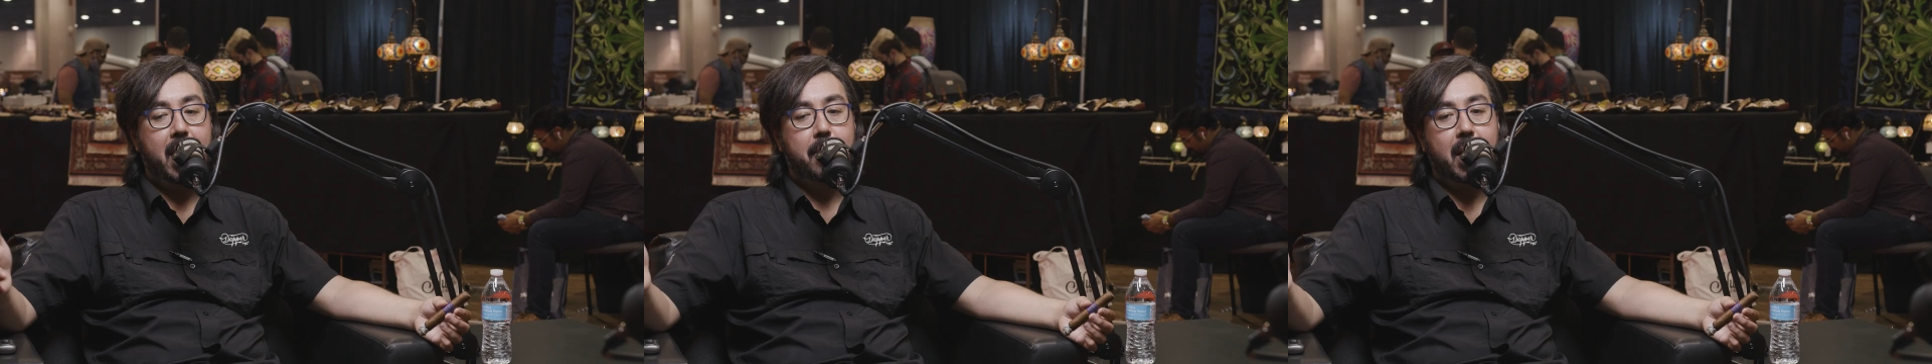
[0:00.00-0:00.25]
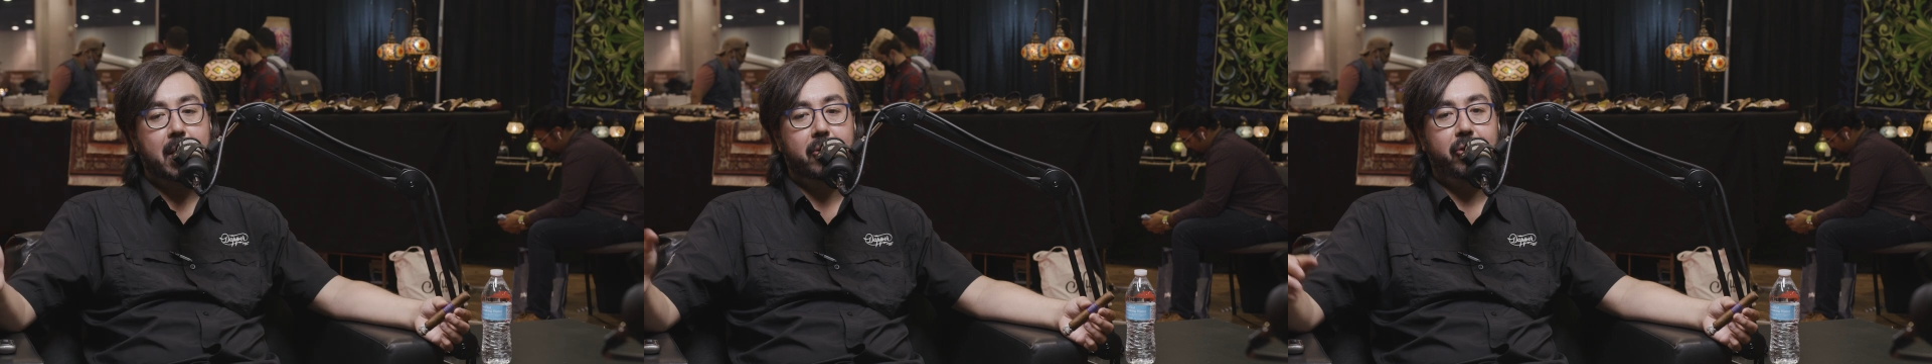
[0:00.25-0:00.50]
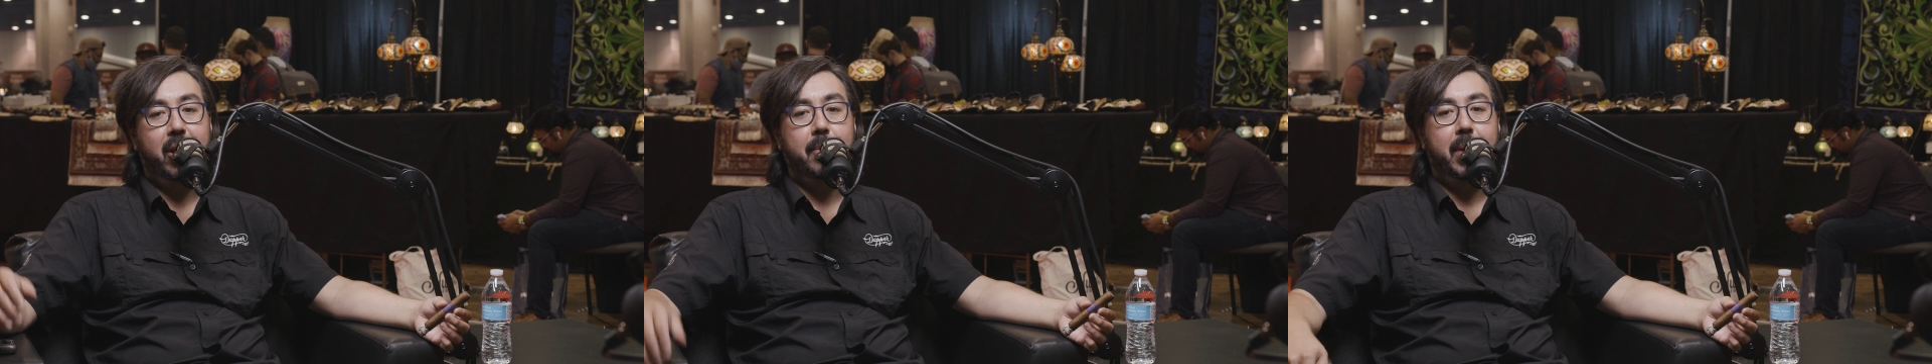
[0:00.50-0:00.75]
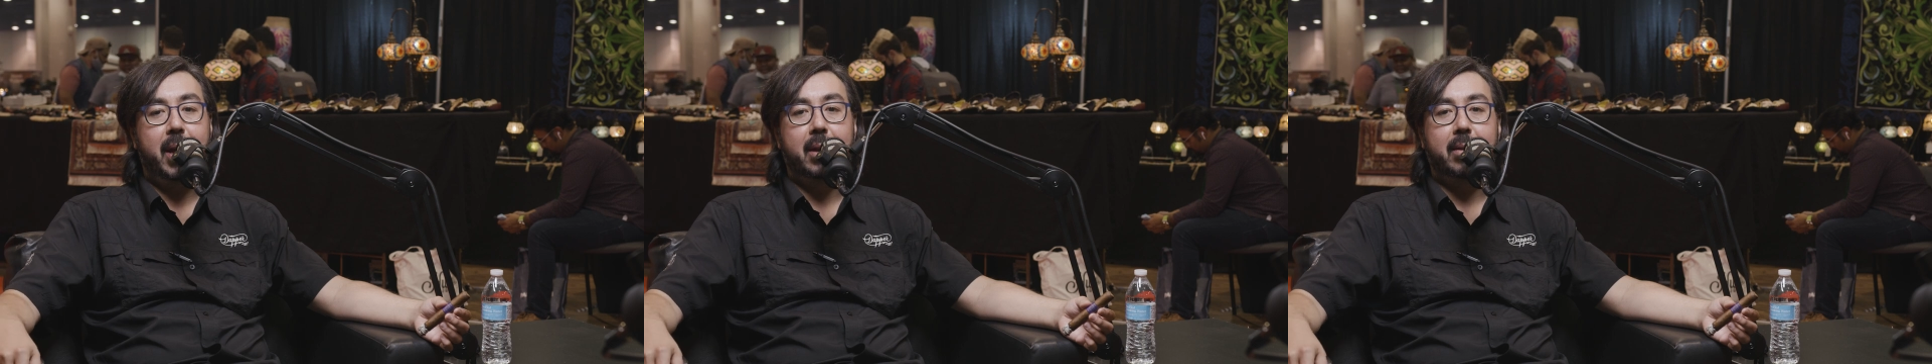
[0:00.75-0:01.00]
a bottle of
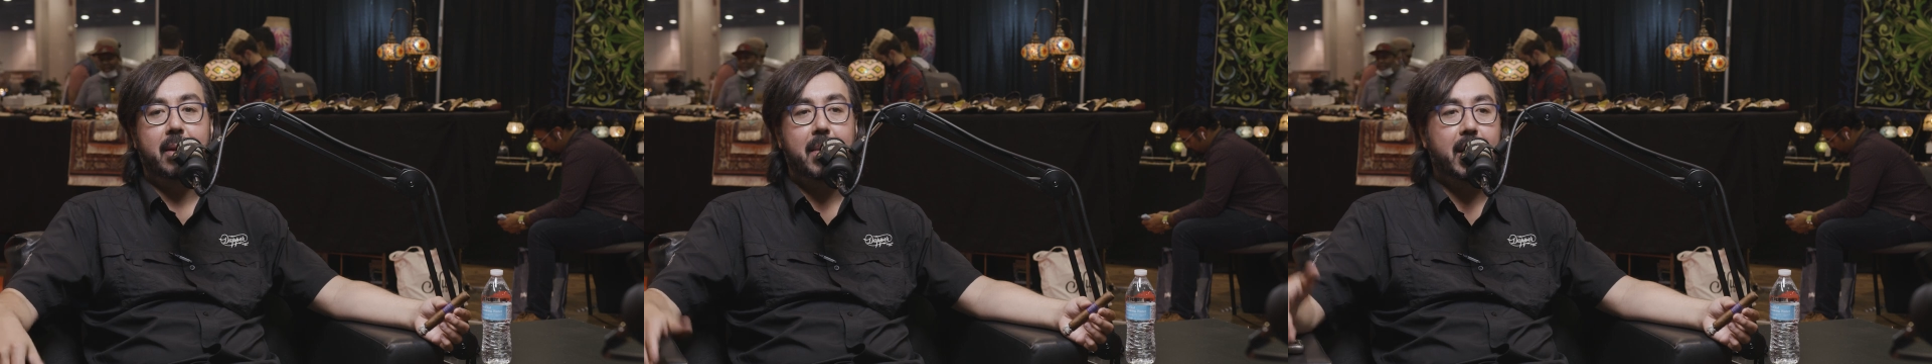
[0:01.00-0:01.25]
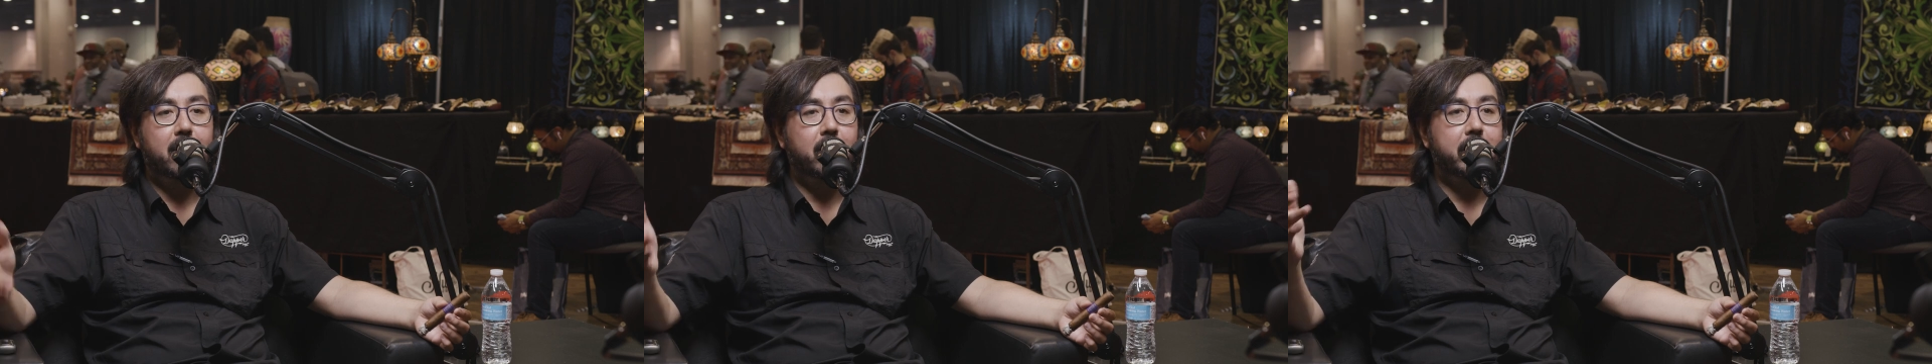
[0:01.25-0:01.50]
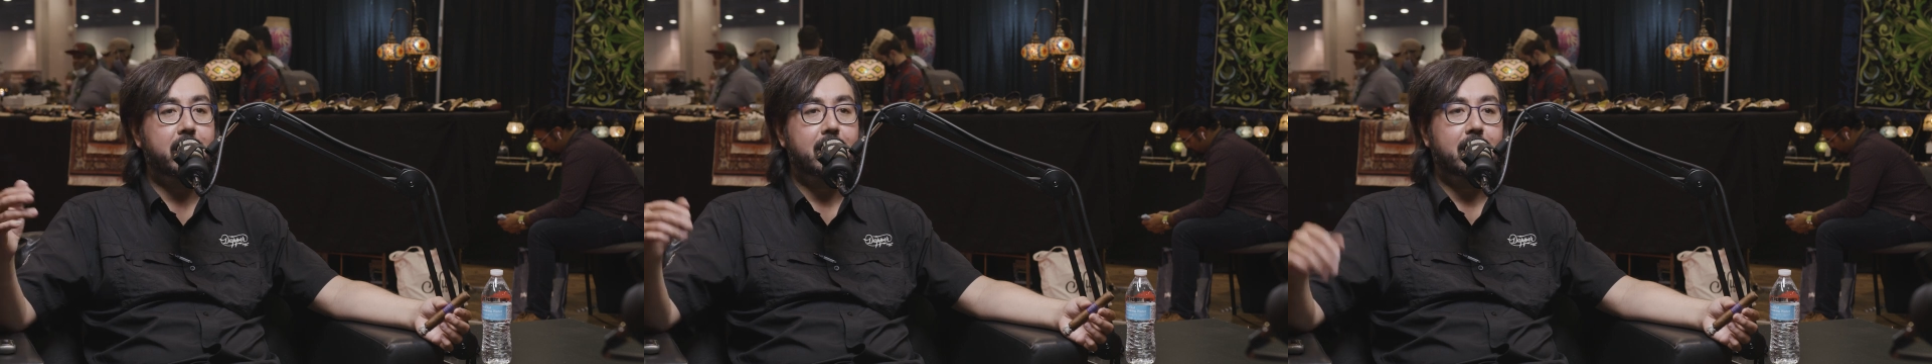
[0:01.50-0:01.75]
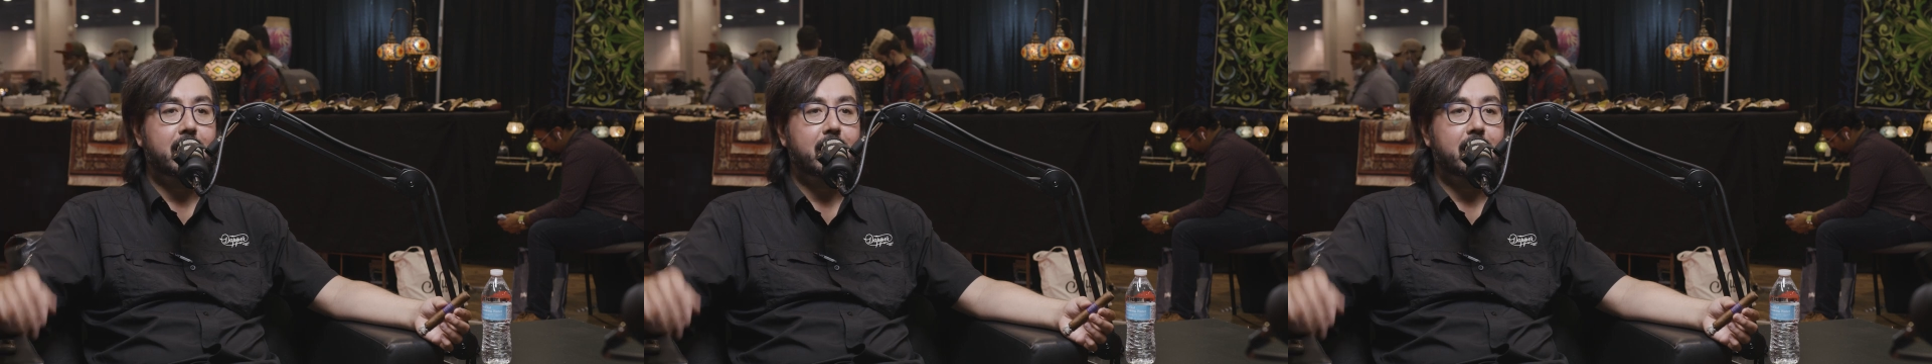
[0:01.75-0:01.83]
champagne and they made it with,